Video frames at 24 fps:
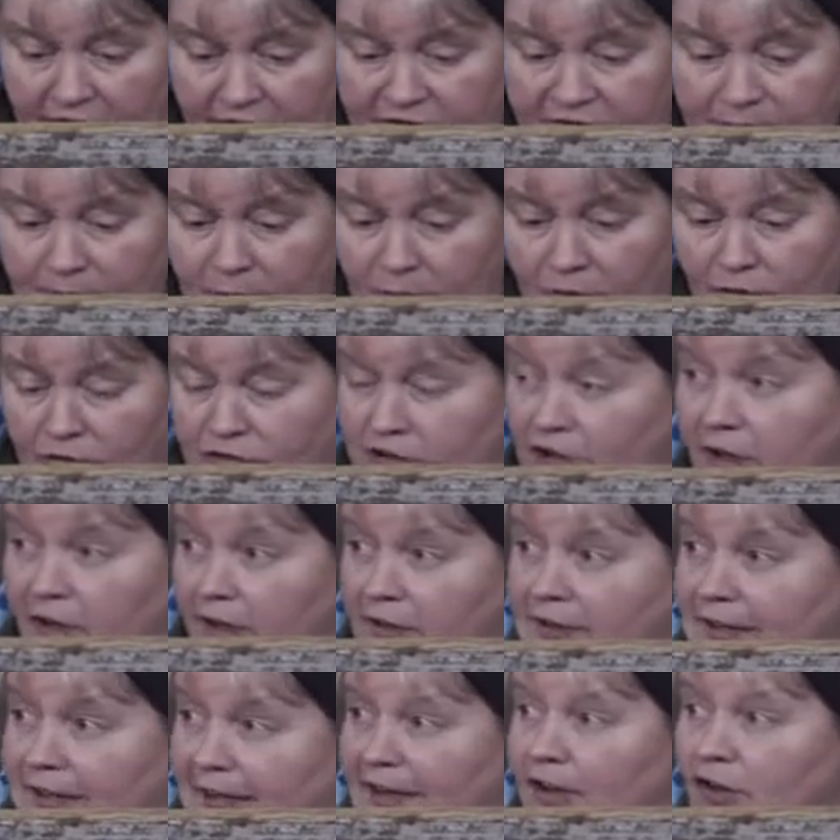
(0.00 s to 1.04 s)
a small
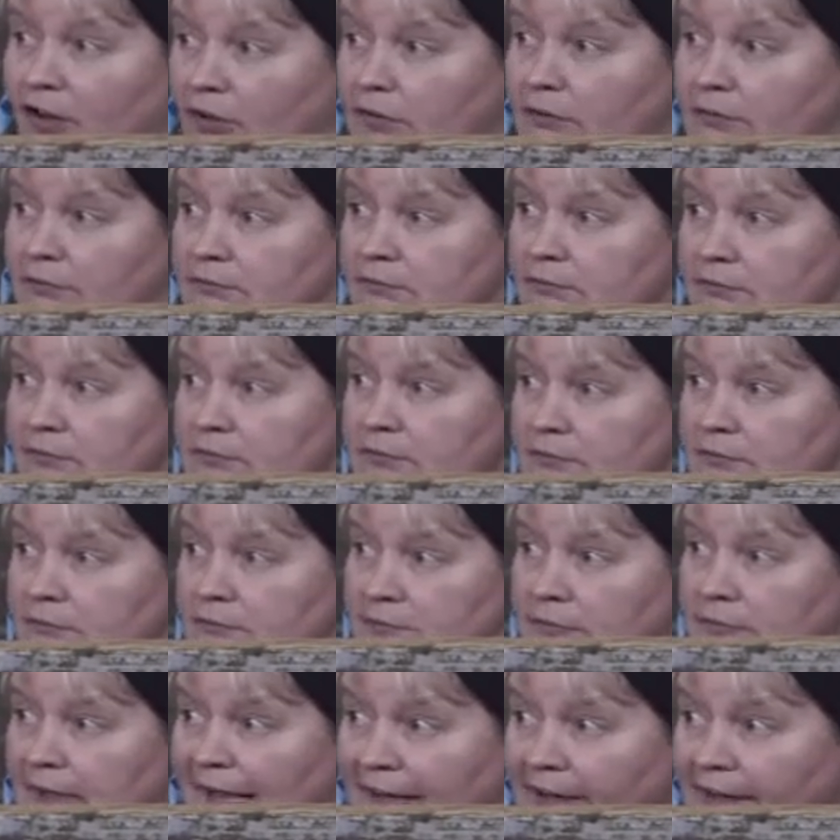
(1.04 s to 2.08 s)
child cannot
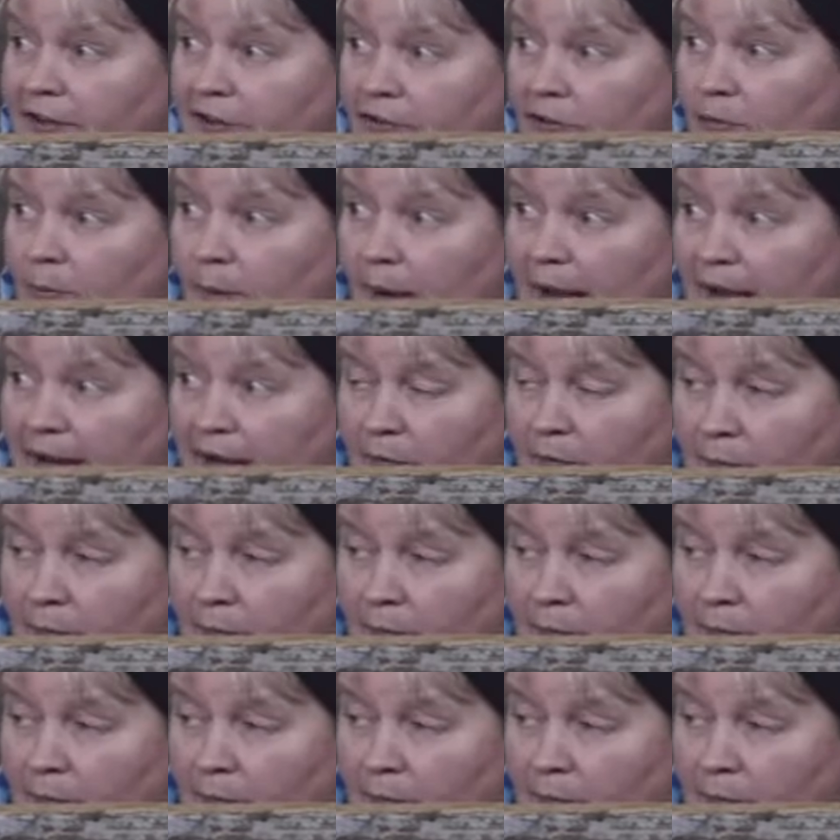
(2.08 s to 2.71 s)
anchor away.